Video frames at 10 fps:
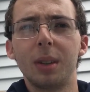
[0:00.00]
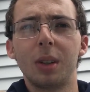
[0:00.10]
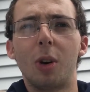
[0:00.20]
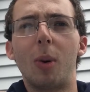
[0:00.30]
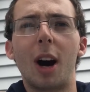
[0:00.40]

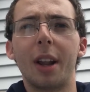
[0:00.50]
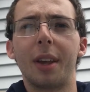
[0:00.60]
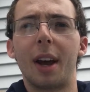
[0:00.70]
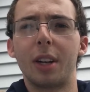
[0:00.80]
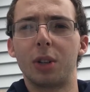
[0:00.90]
go out of
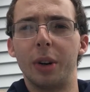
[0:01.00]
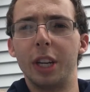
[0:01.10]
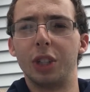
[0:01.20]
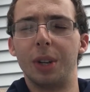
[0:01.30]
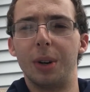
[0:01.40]
that
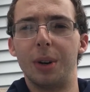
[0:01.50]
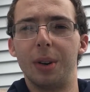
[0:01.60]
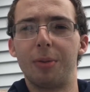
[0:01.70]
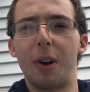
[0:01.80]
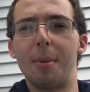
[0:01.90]
traditional
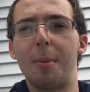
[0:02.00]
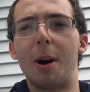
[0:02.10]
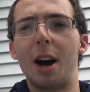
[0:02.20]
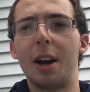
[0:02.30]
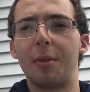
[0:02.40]
frame of
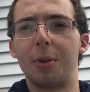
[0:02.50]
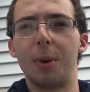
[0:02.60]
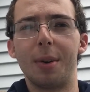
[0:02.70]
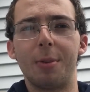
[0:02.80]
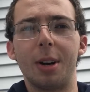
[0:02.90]
mind for
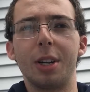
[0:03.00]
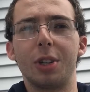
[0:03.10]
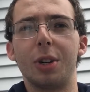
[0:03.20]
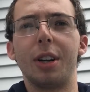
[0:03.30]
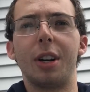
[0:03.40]
whatever
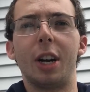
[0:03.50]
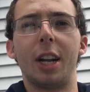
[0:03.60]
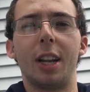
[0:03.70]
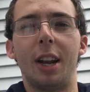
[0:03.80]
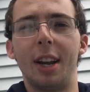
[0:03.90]
industry you're
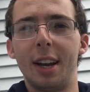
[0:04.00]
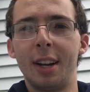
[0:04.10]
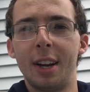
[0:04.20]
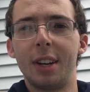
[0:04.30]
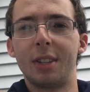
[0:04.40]
in and
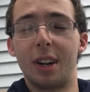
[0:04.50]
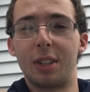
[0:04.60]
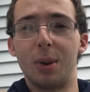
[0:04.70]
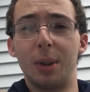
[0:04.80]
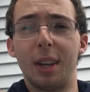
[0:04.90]
start
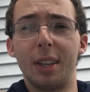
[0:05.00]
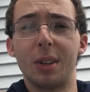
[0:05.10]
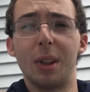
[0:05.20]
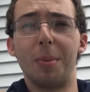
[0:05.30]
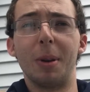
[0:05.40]
doing things
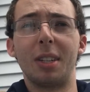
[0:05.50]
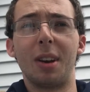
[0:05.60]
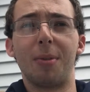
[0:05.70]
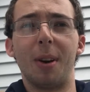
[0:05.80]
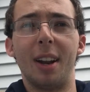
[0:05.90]
a little bit
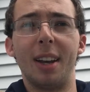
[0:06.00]
different.